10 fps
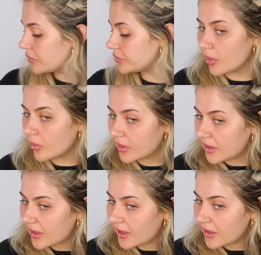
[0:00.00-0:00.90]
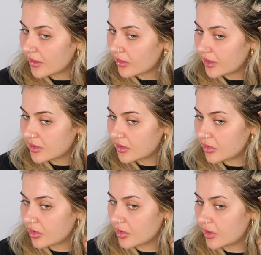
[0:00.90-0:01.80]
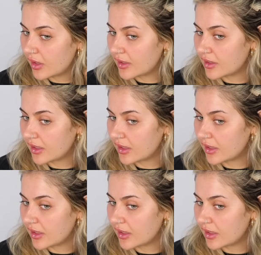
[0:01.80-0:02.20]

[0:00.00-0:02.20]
But when you get, get right to the root, and then you